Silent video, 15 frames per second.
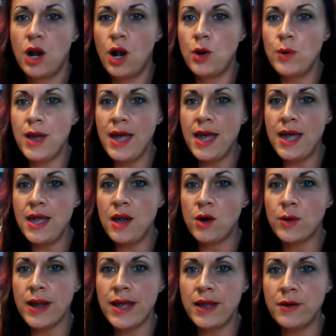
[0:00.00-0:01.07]
Hooray,
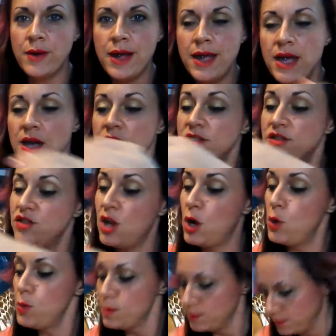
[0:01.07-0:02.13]
hooray, hooray. So,